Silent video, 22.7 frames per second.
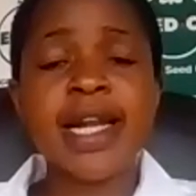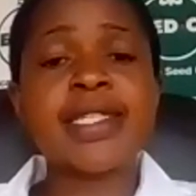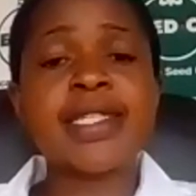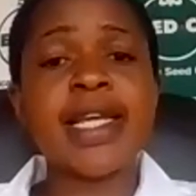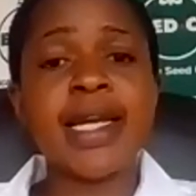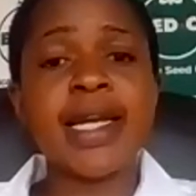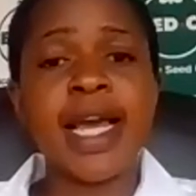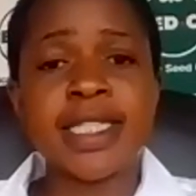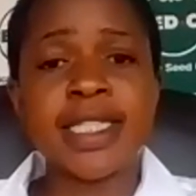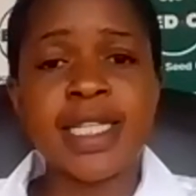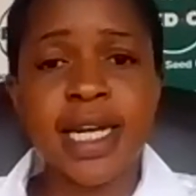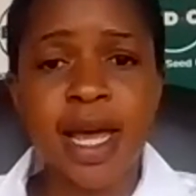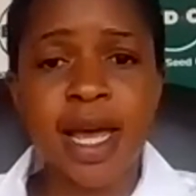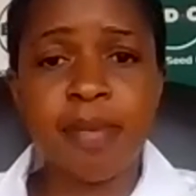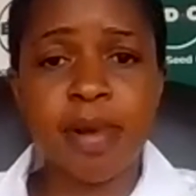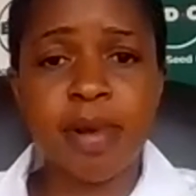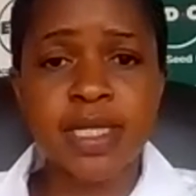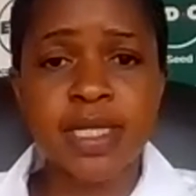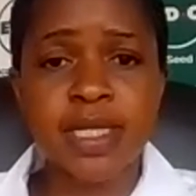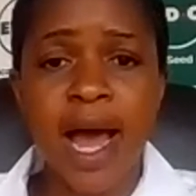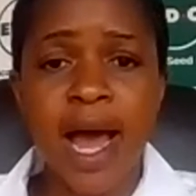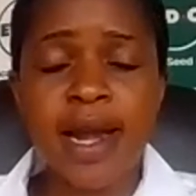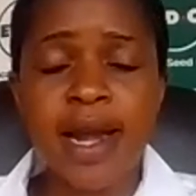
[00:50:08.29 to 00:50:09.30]
And selection
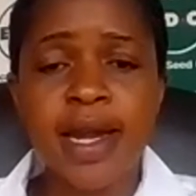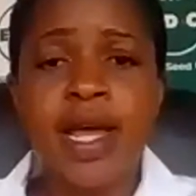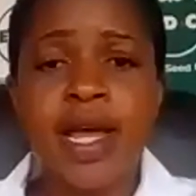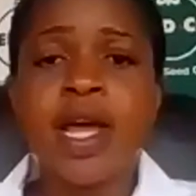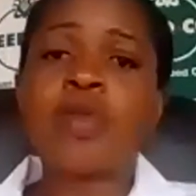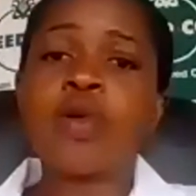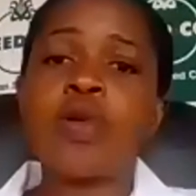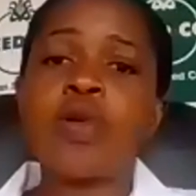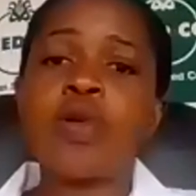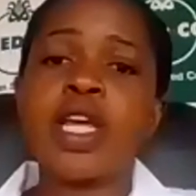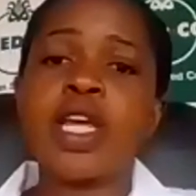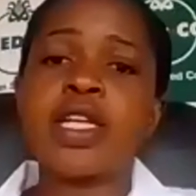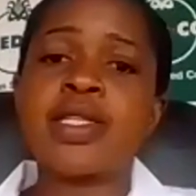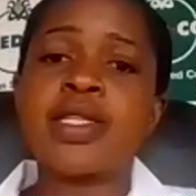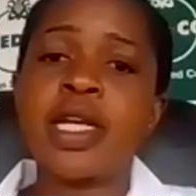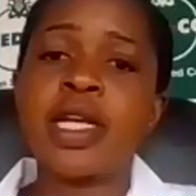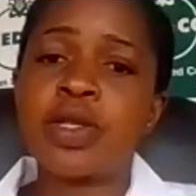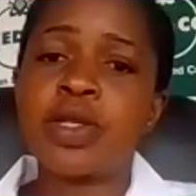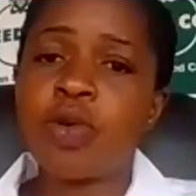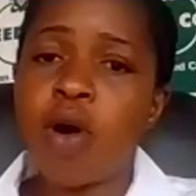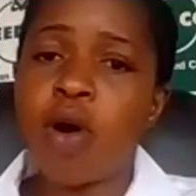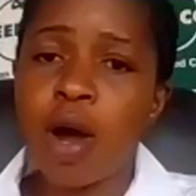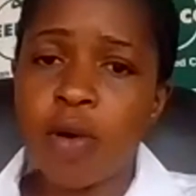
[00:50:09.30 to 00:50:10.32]
can be done through
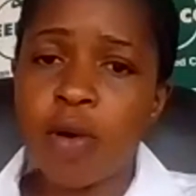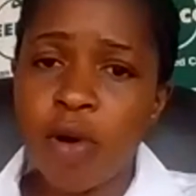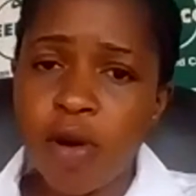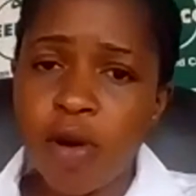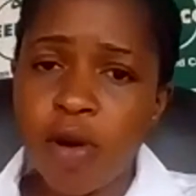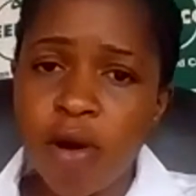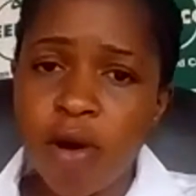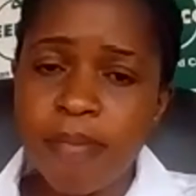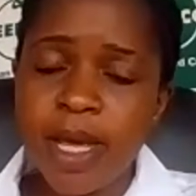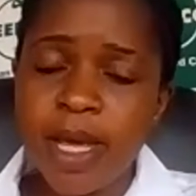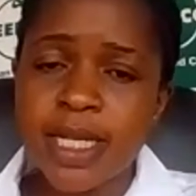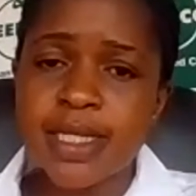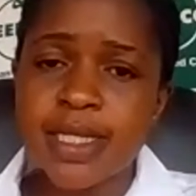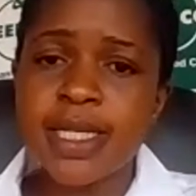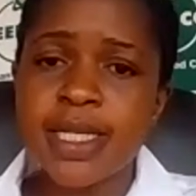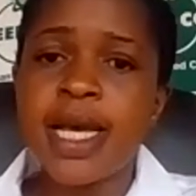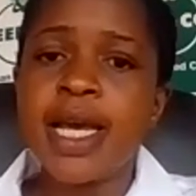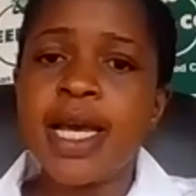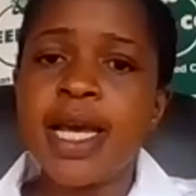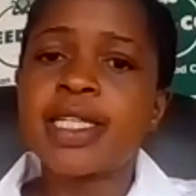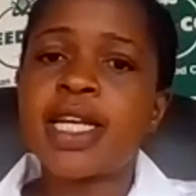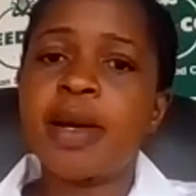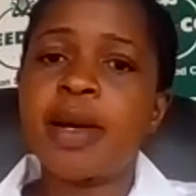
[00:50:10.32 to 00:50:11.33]
the Sitco
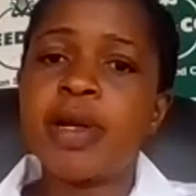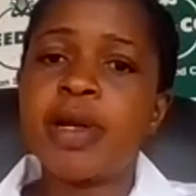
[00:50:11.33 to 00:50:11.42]
agronomists,